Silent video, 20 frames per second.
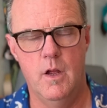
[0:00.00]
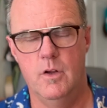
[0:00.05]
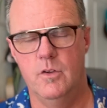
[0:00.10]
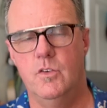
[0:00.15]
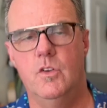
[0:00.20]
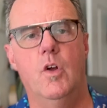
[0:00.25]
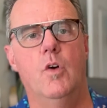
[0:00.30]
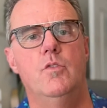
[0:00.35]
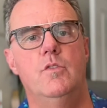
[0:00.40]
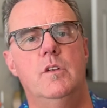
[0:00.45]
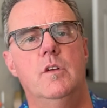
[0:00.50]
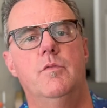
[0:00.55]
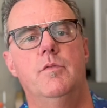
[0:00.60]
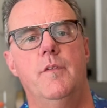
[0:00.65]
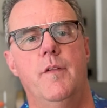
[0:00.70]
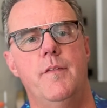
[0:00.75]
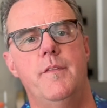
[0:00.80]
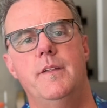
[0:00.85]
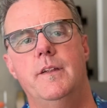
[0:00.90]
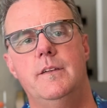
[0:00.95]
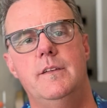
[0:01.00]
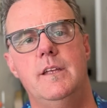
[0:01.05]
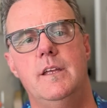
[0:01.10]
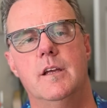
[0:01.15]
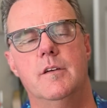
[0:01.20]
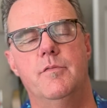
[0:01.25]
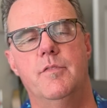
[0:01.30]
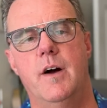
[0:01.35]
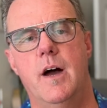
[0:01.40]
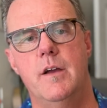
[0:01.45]
No different than the
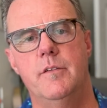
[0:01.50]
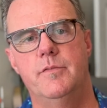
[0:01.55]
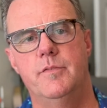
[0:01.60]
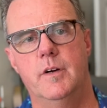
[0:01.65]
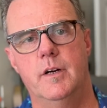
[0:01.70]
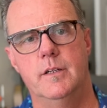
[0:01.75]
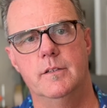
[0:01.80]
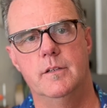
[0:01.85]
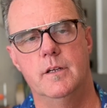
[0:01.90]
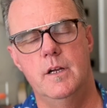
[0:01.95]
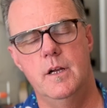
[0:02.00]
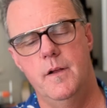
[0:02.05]
DFI fund.